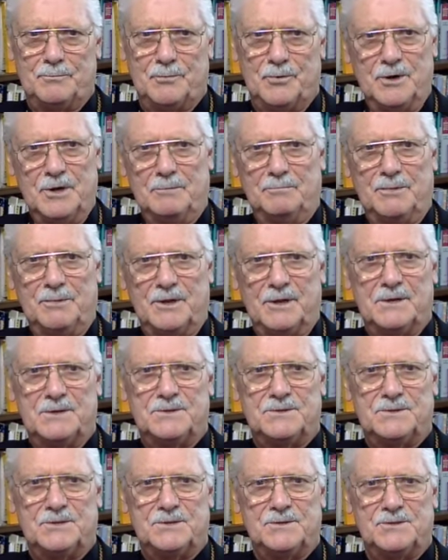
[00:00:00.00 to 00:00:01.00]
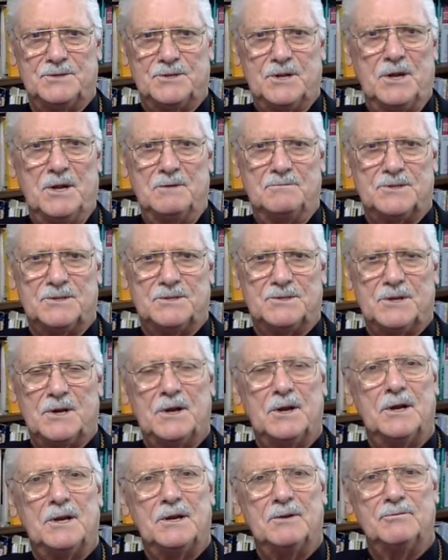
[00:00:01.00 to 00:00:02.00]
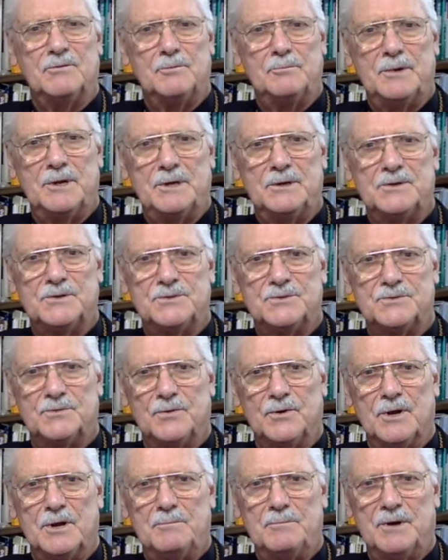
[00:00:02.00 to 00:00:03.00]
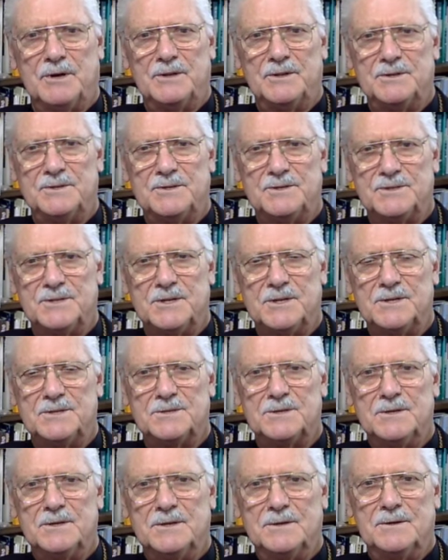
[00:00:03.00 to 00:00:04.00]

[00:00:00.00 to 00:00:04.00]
put in place to save society from being destroyed by the disease,